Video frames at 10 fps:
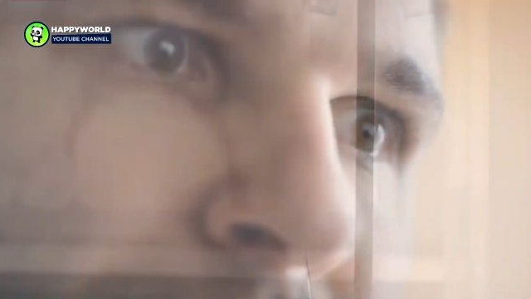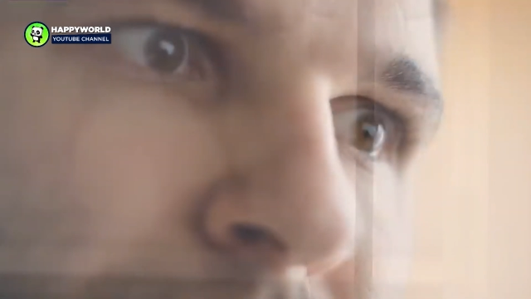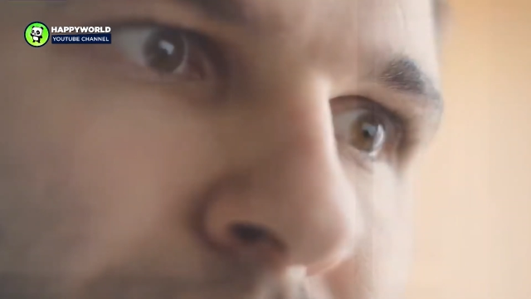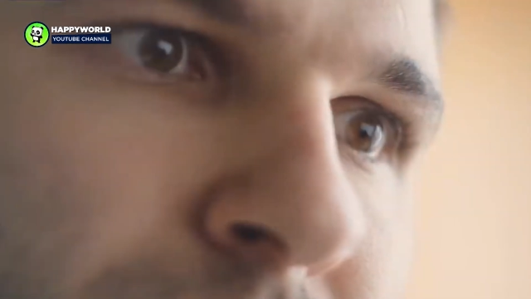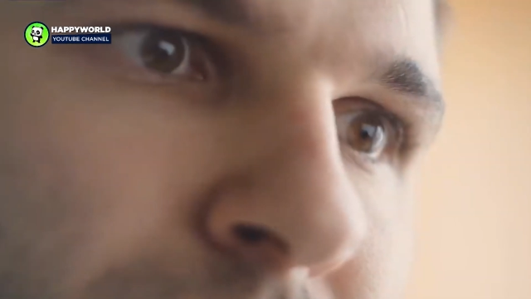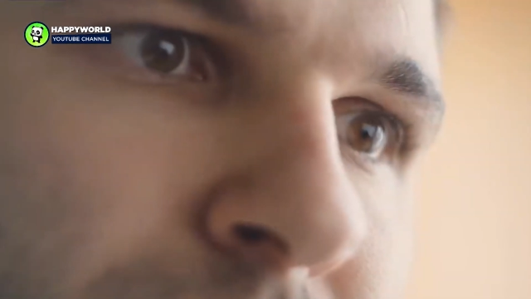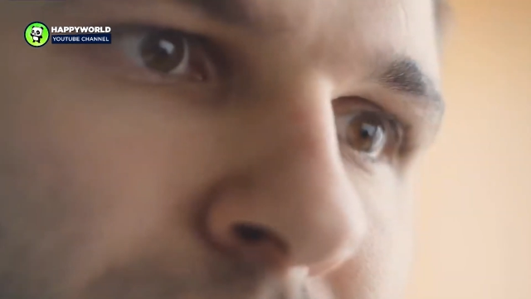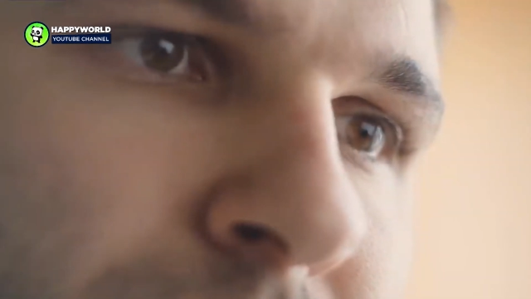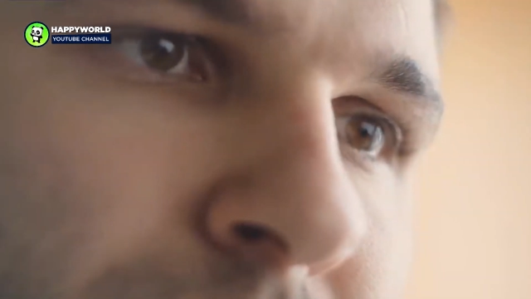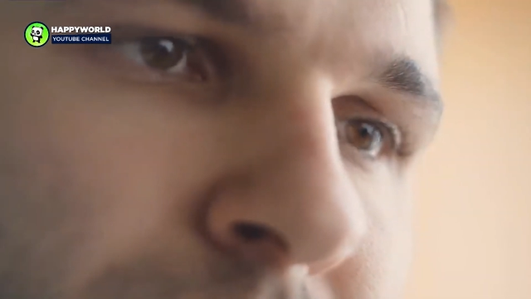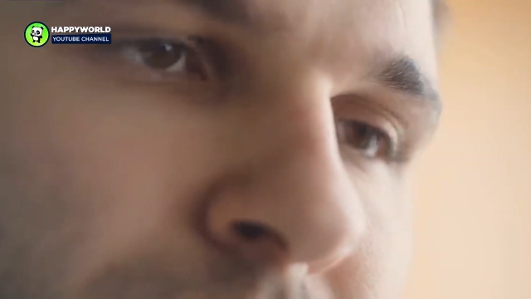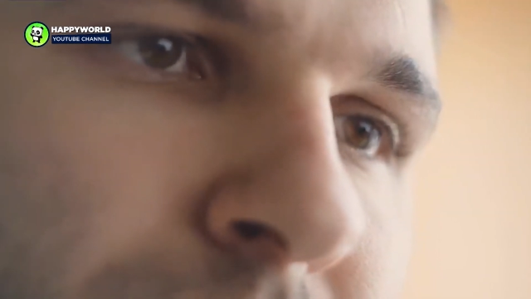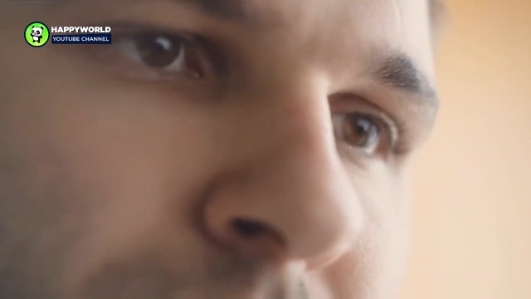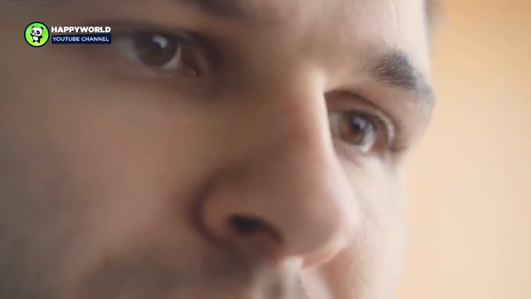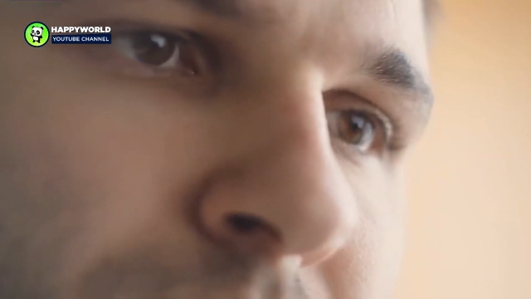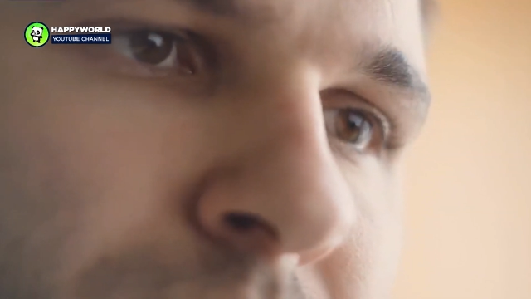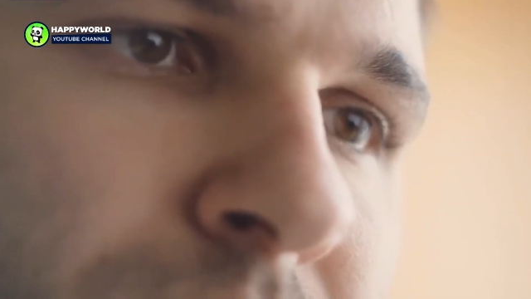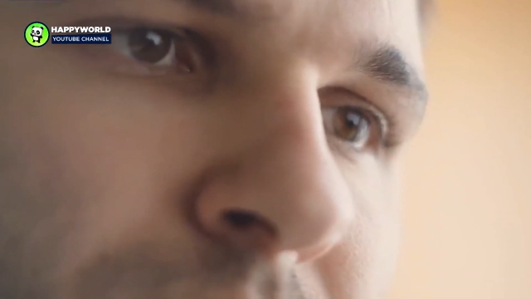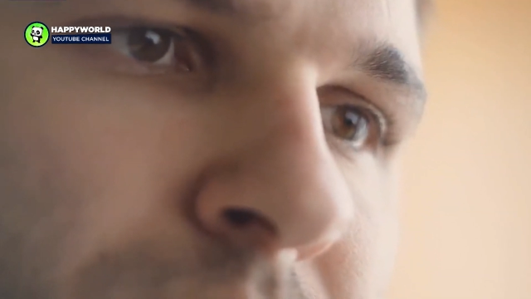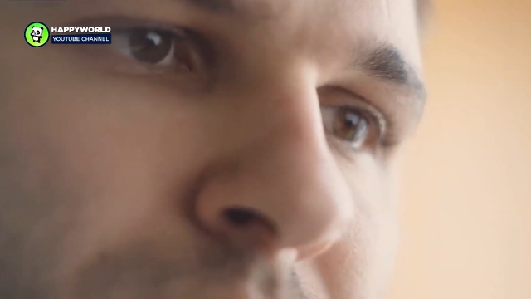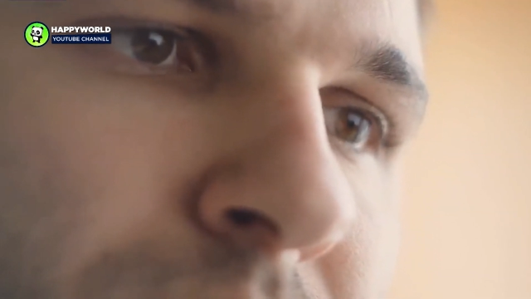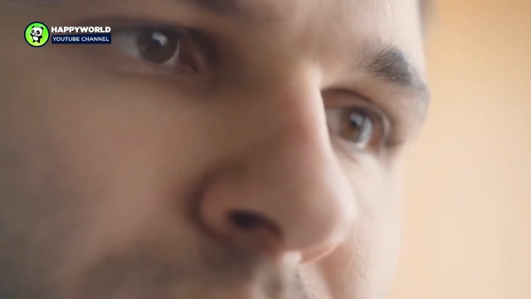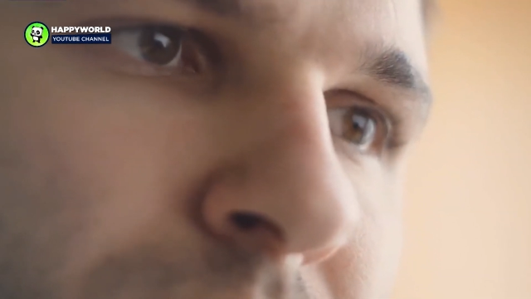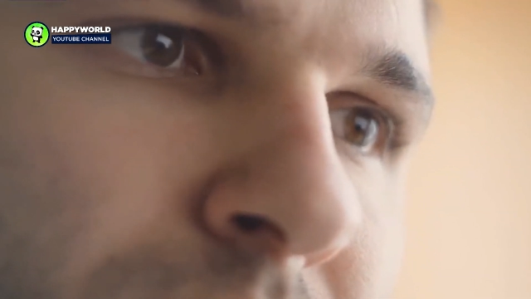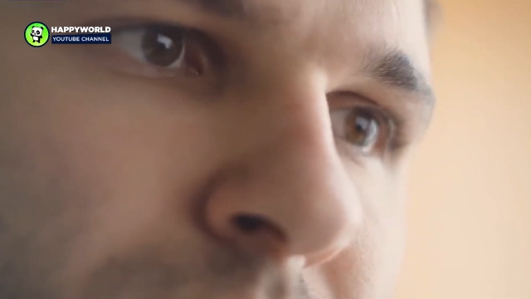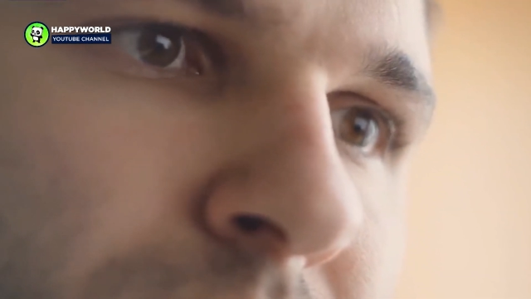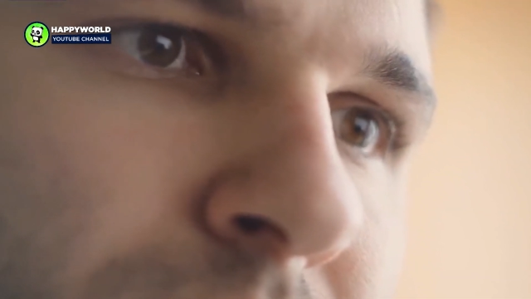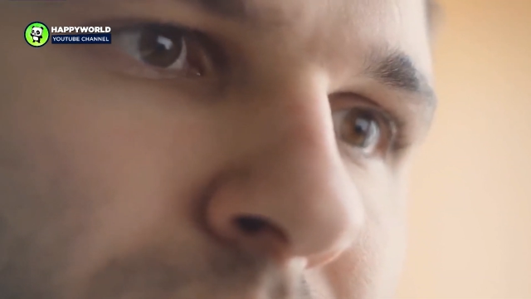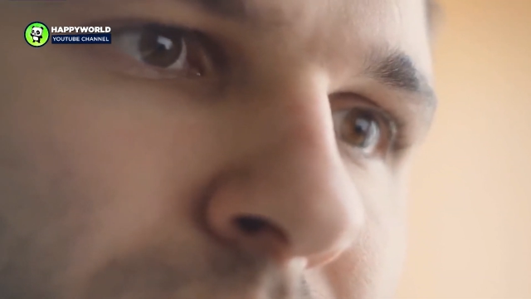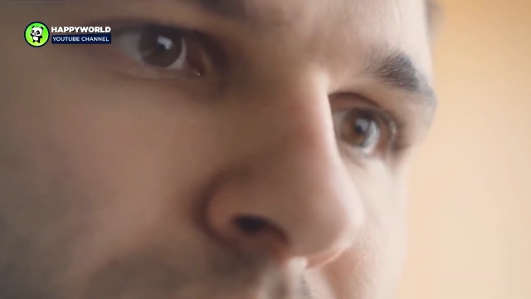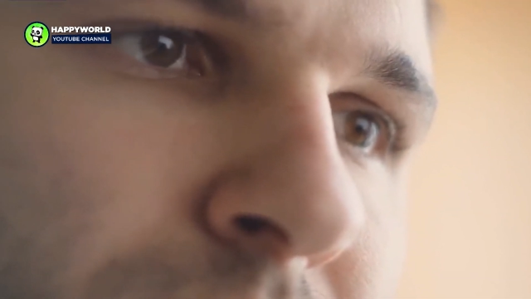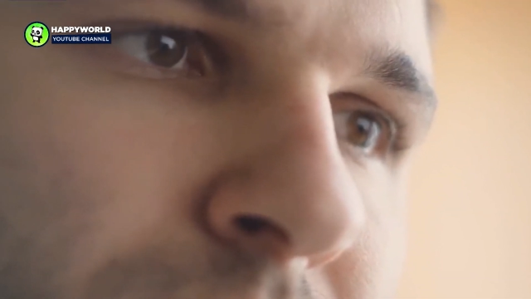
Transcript: [unreadable: no face in view]